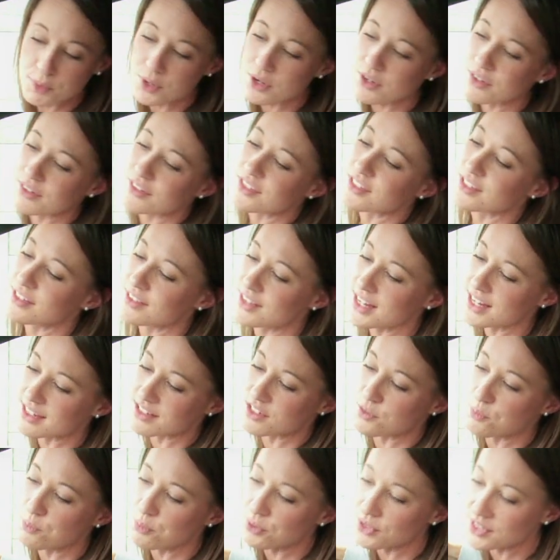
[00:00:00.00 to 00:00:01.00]
box.
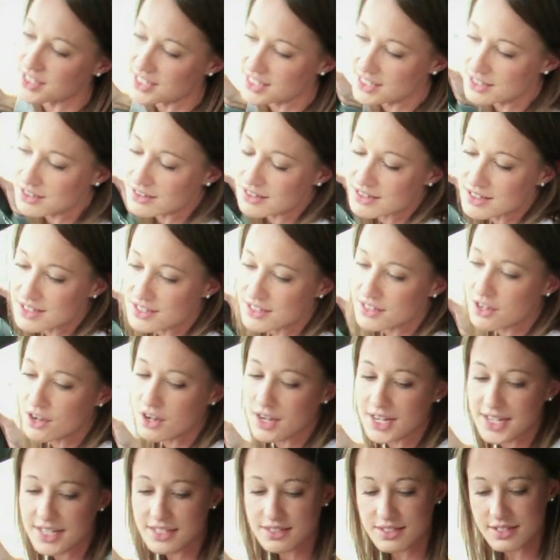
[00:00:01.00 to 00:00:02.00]
That's a pretty good
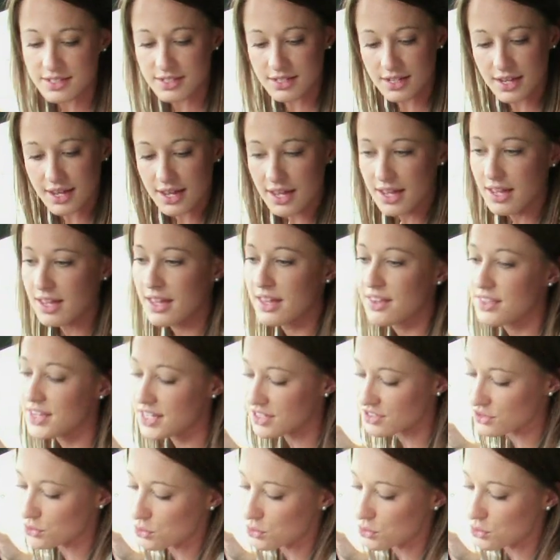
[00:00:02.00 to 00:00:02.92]
size. There's